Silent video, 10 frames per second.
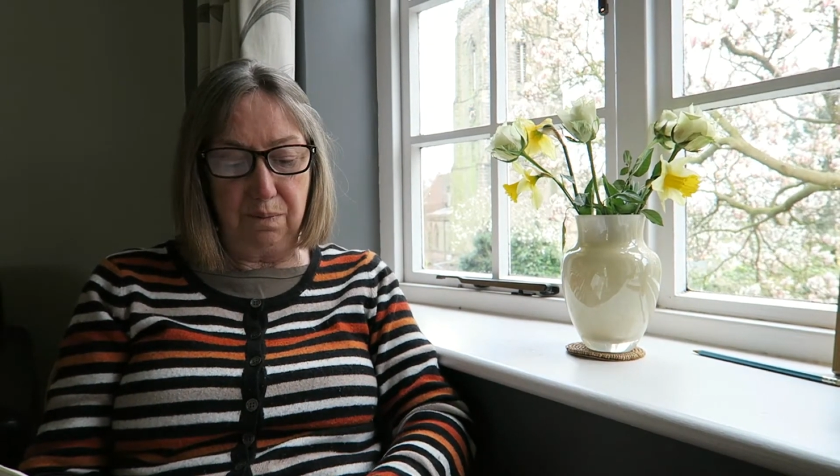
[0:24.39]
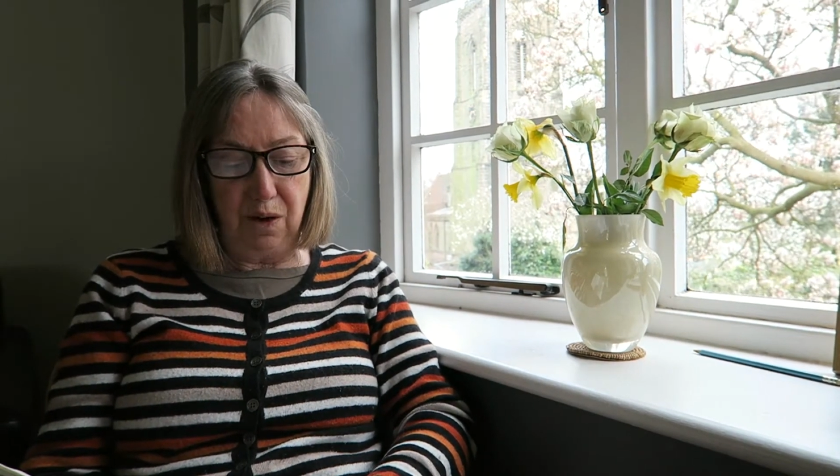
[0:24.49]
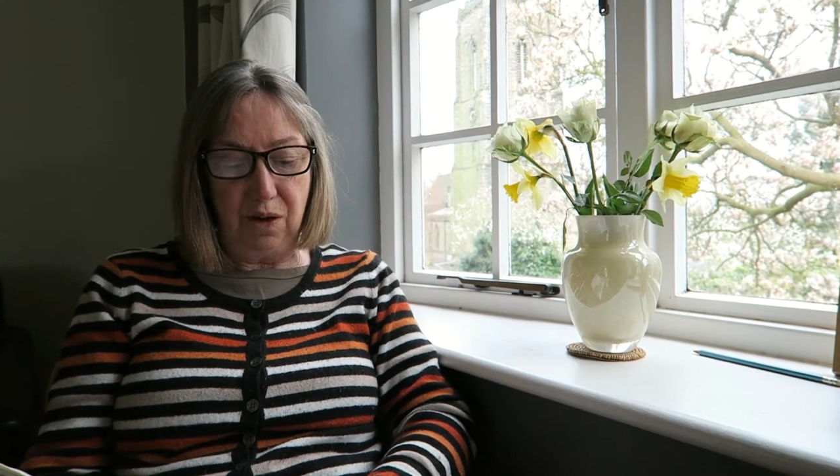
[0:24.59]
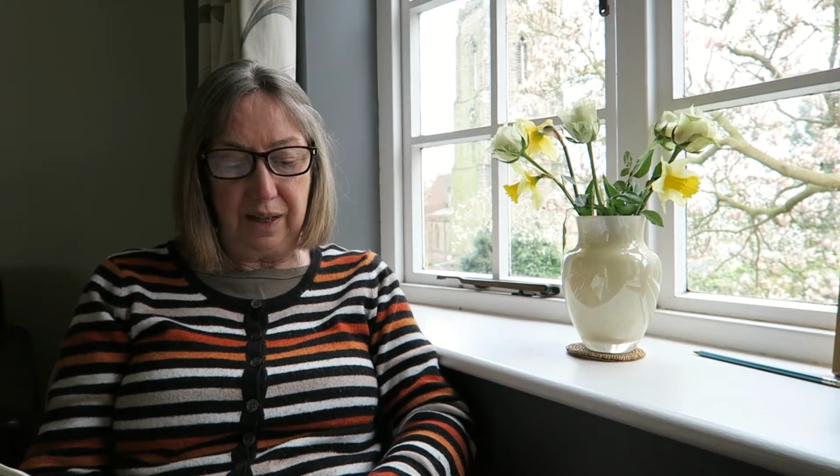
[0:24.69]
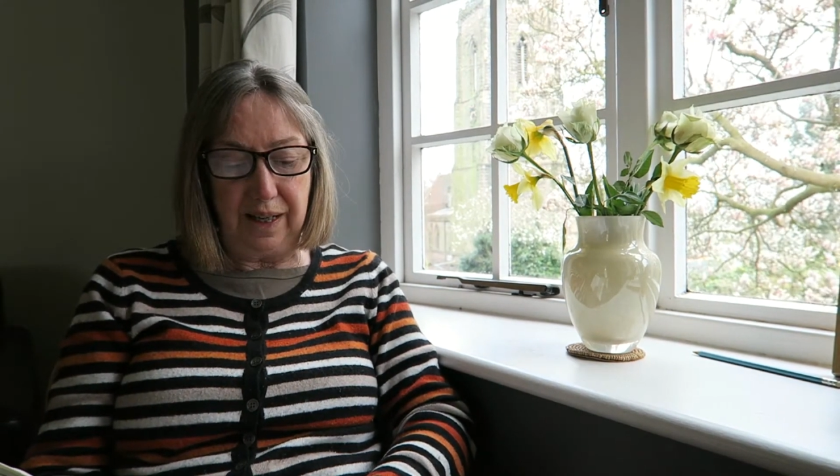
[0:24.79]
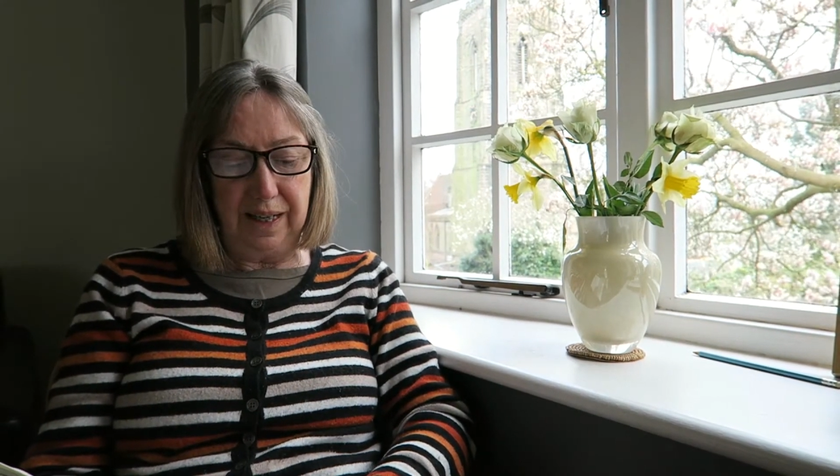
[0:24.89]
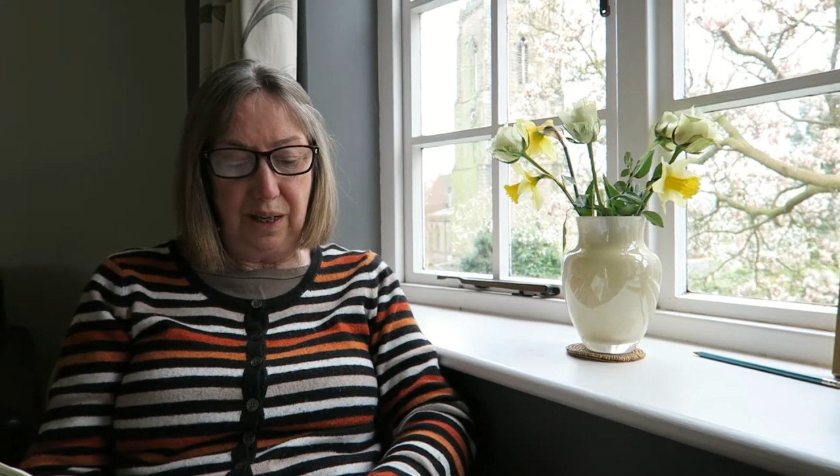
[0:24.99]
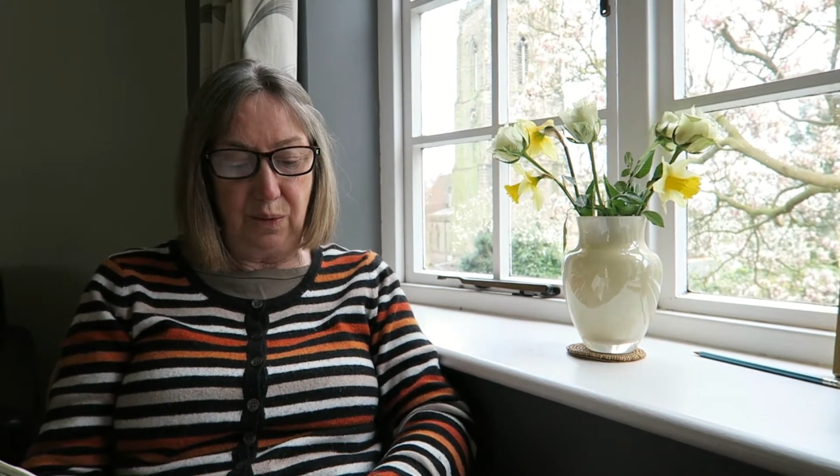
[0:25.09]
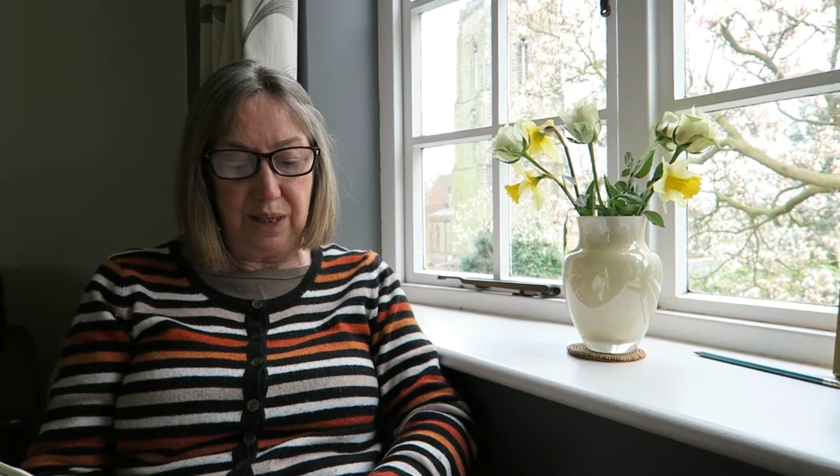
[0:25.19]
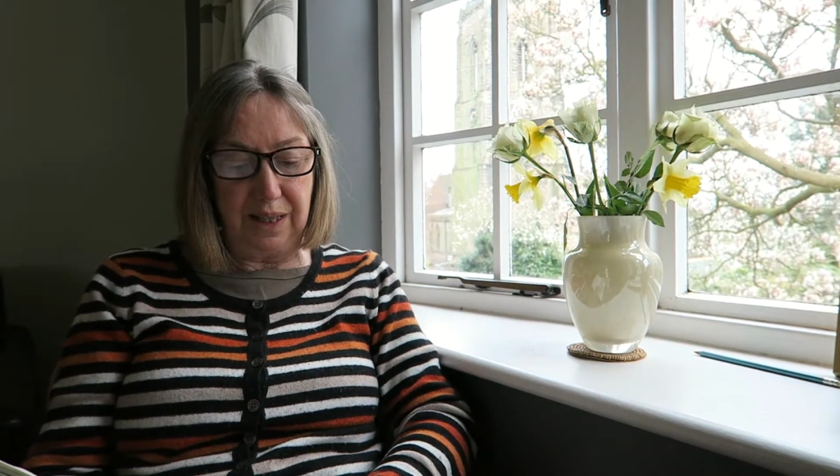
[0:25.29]
mark
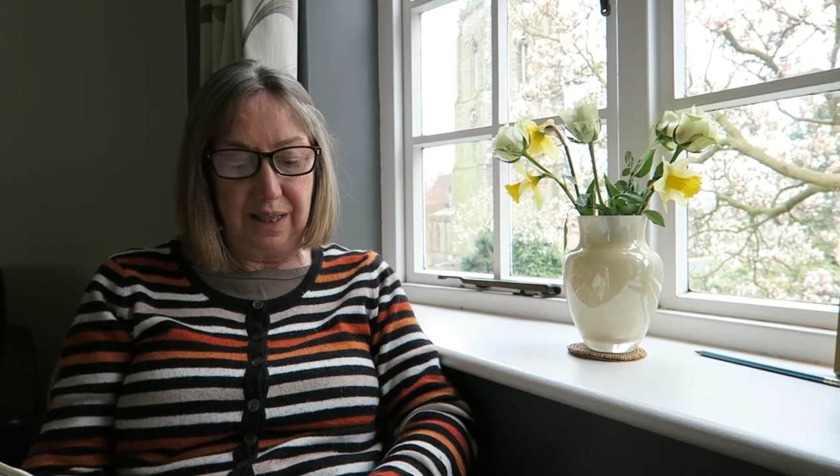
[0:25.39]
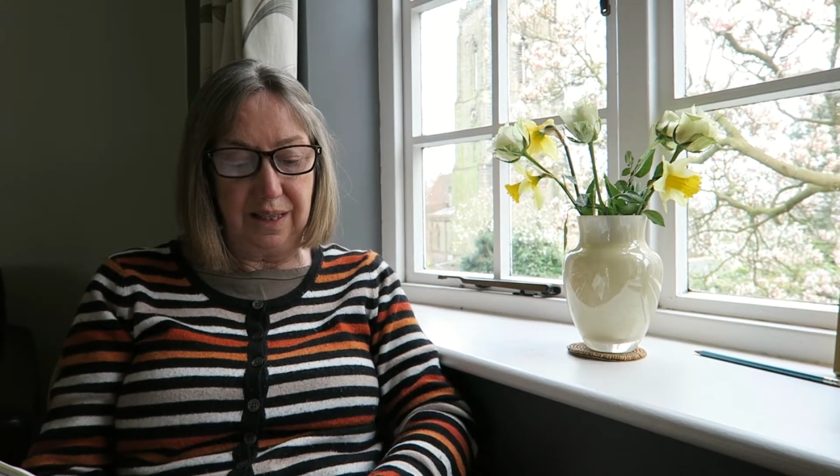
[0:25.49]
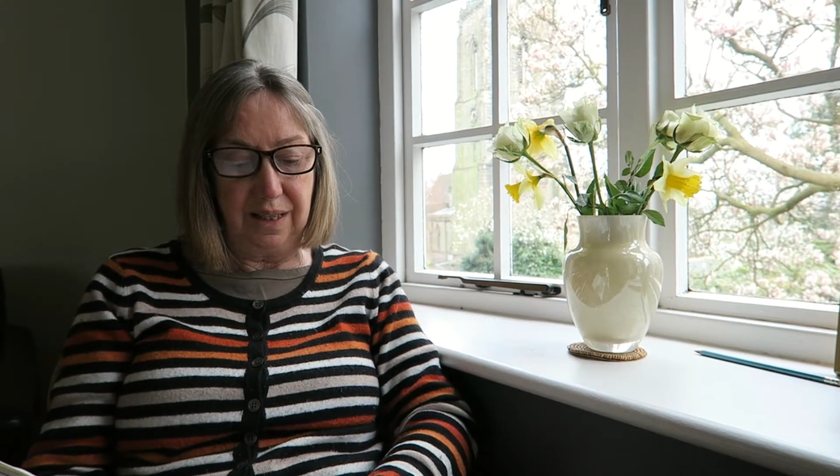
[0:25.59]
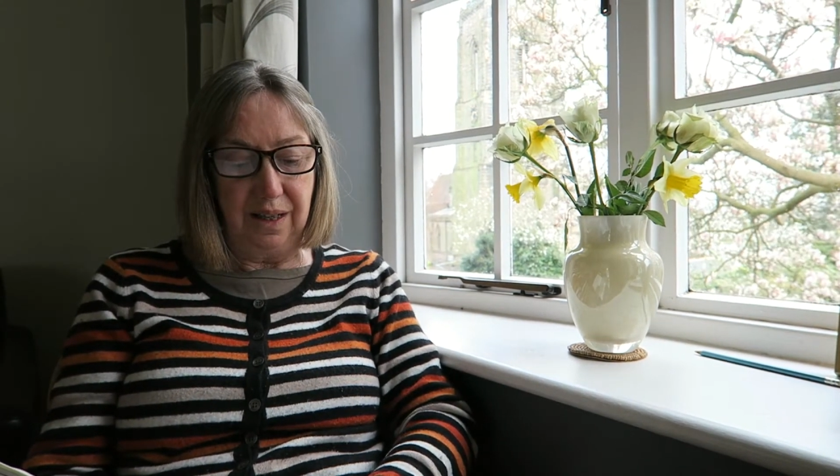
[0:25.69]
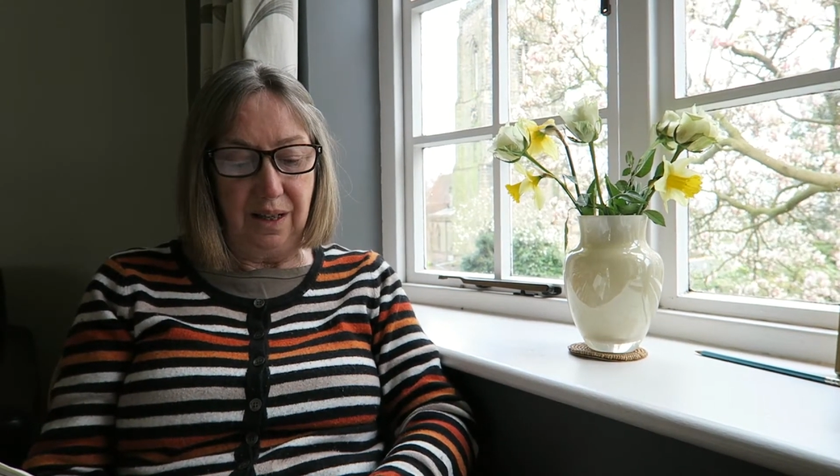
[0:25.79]
iniquities,